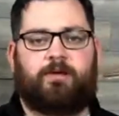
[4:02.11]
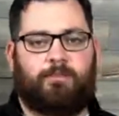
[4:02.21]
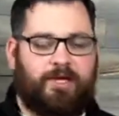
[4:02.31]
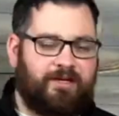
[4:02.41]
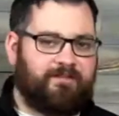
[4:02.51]
to
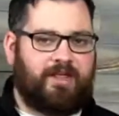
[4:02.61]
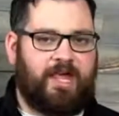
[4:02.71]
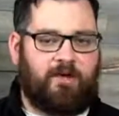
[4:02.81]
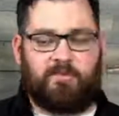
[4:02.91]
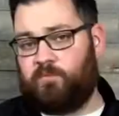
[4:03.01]
place the
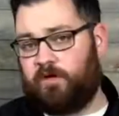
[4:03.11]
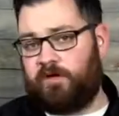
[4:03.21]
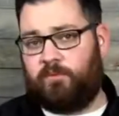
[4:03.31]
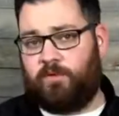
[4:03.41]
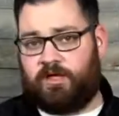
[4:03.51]
camera where
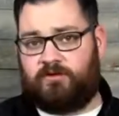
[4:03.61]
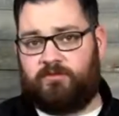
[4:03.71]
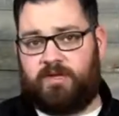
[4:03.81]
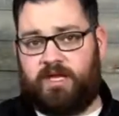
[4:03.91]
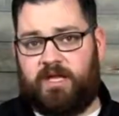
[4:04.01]
you want it to
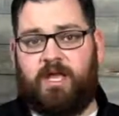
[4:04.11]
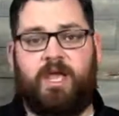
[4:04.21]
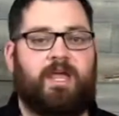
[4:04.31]
be